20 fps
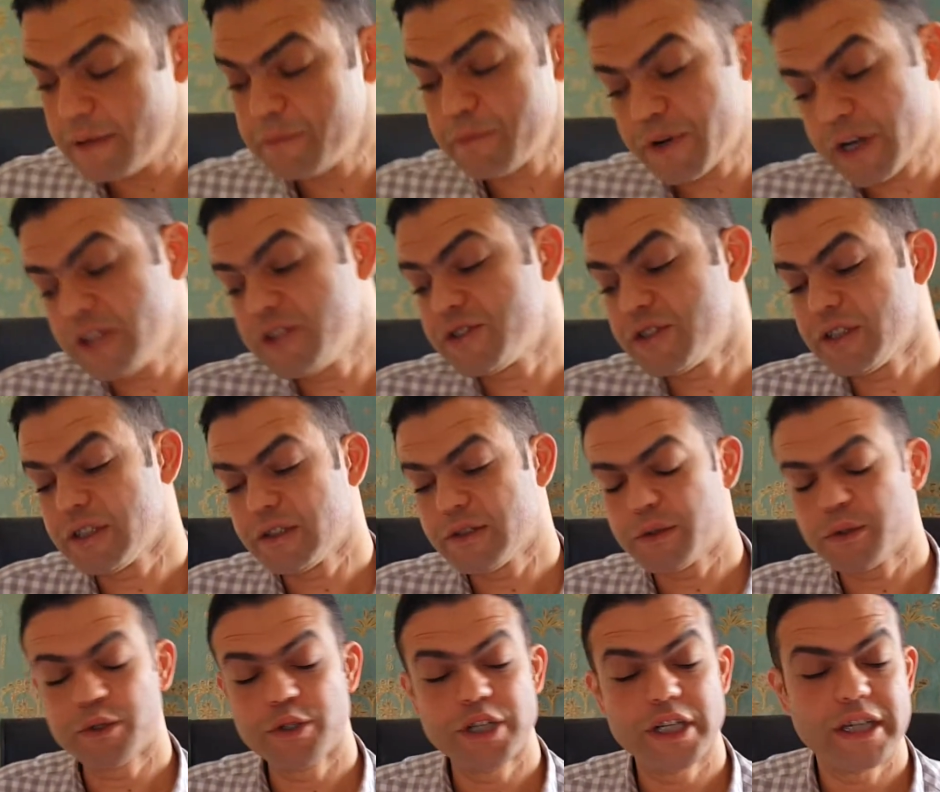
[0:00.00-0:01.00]
impression
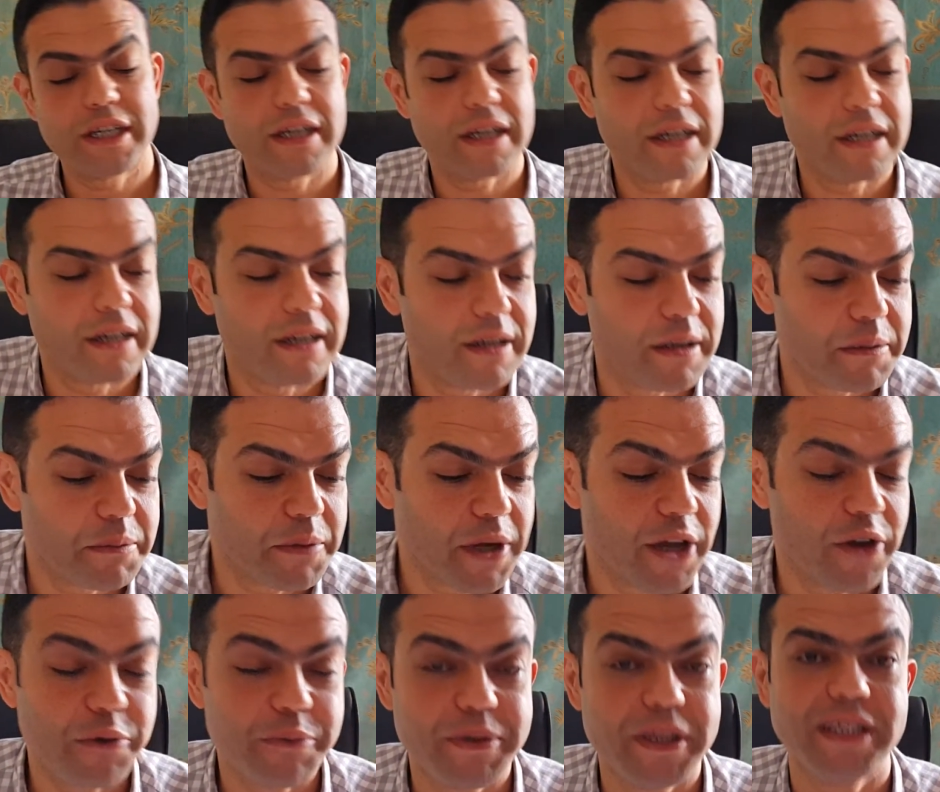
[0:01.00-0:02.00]
or
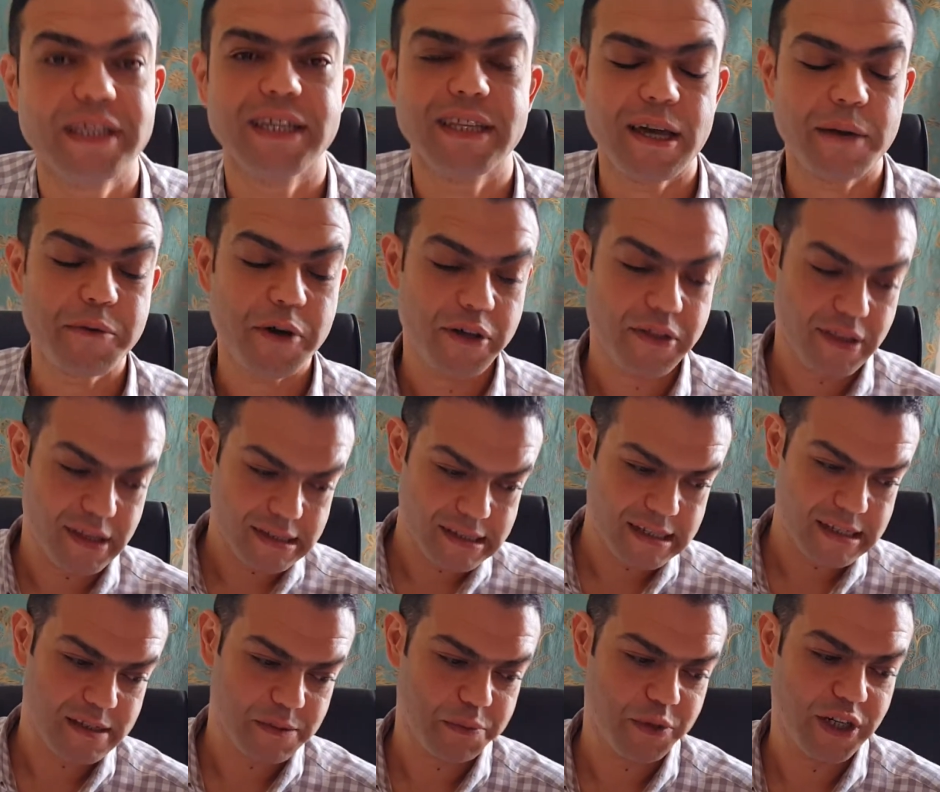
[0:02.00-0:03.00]
my opinion about
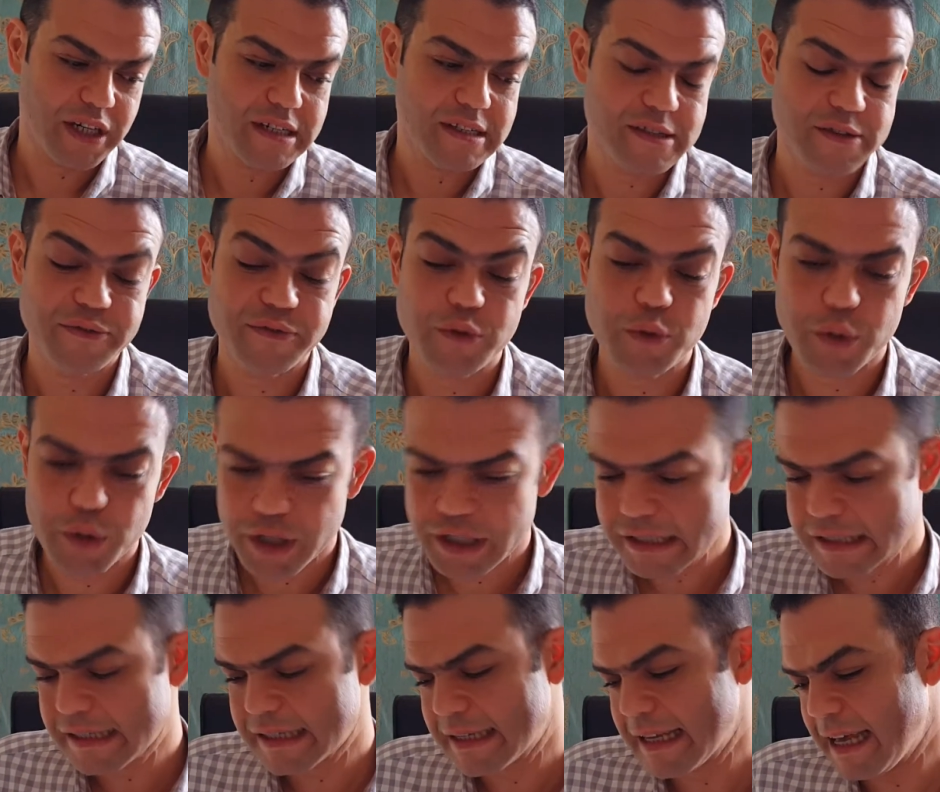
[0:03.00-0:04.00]
this experience, of
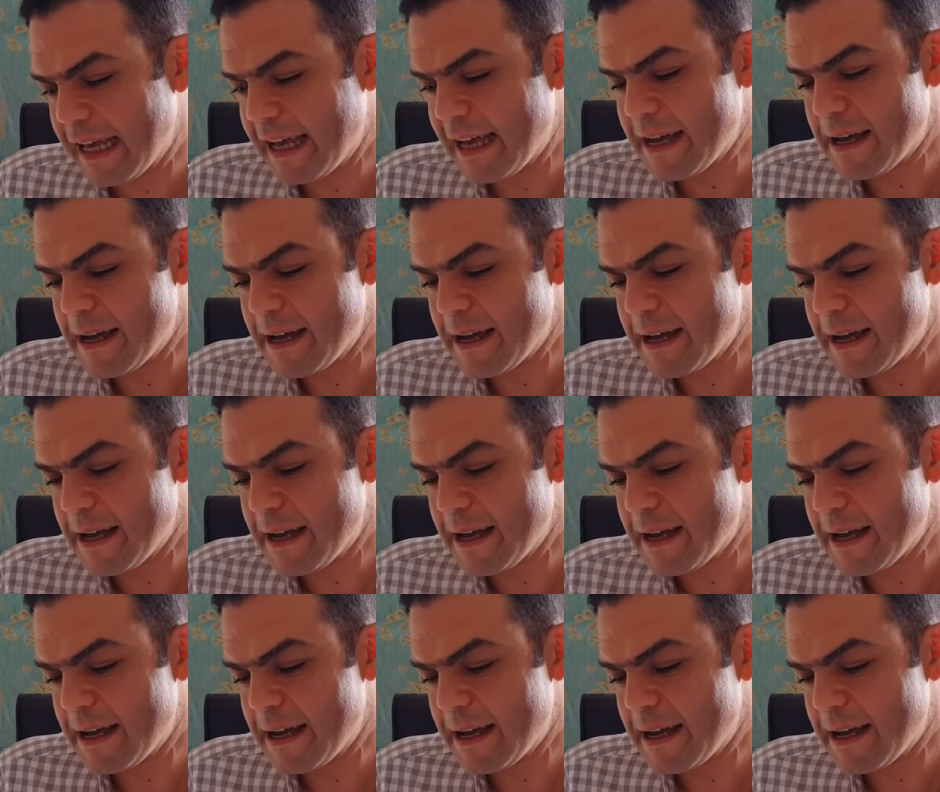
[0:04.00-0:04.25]
course,